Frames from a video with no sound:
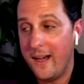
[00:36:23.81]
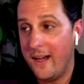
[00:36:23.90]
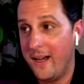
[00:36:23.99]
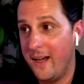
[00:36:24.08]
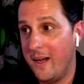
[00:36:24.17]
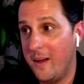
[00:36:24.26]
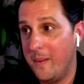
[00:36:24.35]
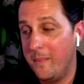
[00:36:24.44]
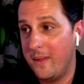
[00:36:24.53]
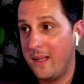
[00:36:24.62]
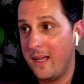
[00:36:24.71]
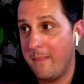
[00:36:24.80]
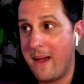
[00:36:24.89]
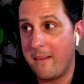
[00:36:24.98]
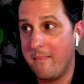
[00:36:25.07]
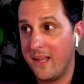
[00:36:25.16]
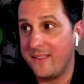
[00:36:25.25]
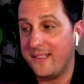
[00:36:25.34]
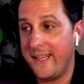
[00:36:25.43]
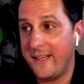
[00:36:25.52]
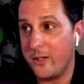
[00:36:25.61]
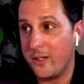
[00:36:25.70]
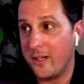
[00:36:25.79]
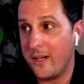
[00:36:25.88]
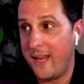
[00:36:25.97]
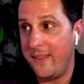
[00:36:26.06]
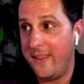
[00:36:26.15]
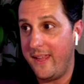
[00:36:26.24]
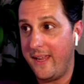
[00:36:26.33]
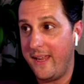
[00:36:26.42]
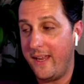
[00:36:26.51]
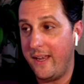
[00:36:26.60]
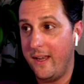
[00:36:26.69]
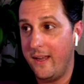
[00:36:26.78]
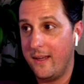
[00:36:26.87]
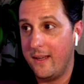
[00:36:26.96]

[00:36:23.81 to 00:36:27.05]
About a month later, and then